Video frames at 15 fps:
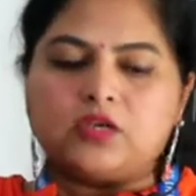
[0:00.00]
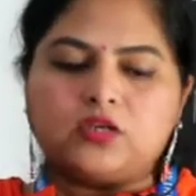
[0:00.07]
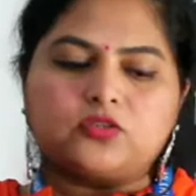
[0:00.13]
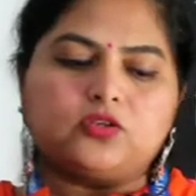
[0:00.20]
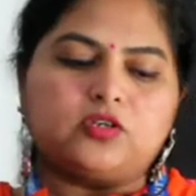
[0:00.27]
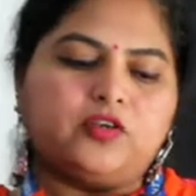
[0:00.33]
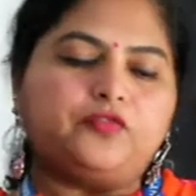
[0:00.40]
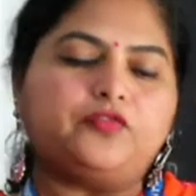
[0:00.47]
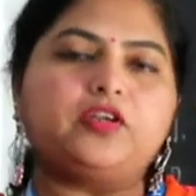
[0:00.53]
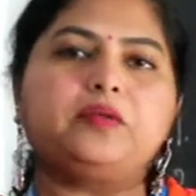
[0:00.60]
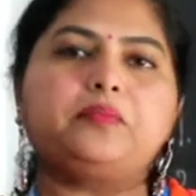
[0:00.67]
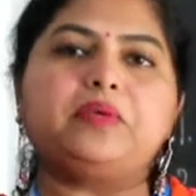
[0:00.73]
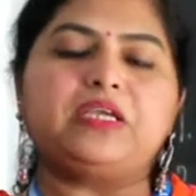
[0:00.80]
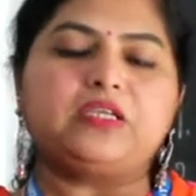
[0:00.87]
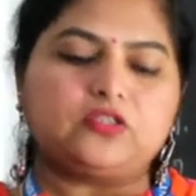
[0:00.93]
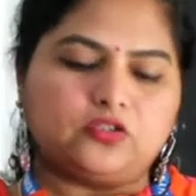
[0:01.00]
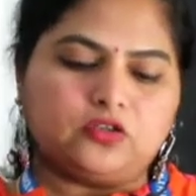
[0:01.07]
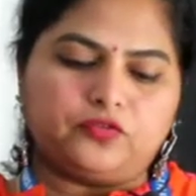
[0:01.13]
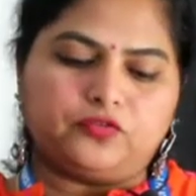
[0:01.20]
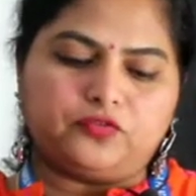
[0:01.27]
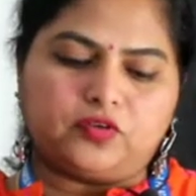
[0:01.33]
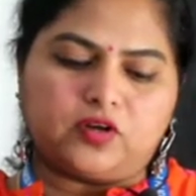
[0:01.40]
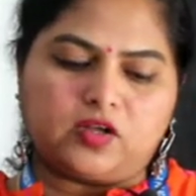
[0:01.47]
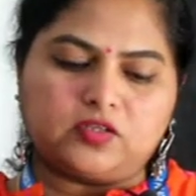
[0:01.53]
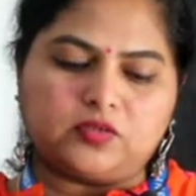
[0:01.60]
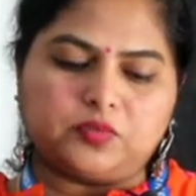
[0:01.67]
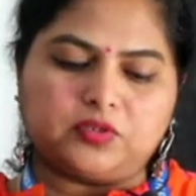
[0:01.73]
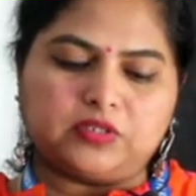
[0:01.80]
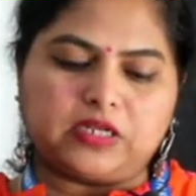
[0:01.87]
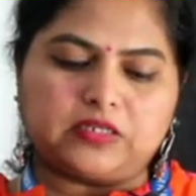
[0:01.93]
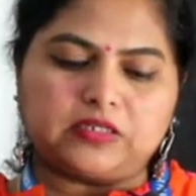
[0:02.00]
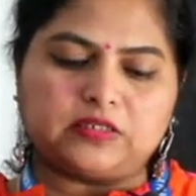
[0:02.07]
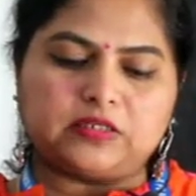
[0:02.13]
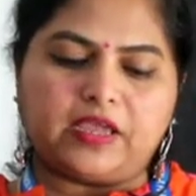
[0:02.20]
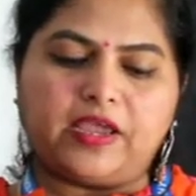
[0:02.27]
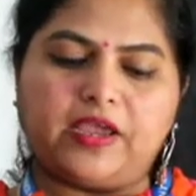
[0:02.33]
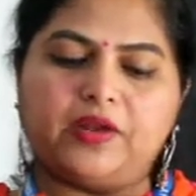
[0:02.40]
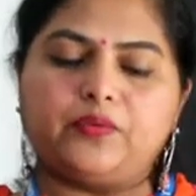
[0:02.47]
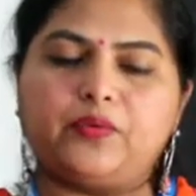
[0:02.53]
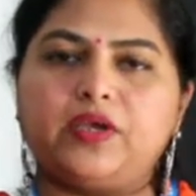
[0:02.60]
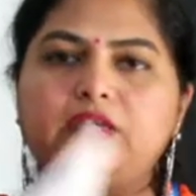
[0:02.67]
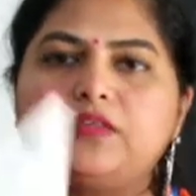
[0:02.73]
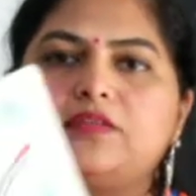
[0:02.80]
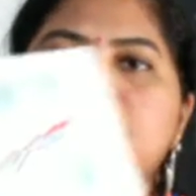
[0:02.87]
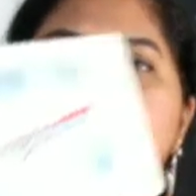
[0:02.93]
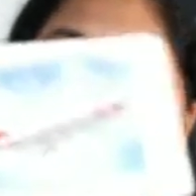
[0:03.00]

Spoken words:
So different means of transport, that is airways.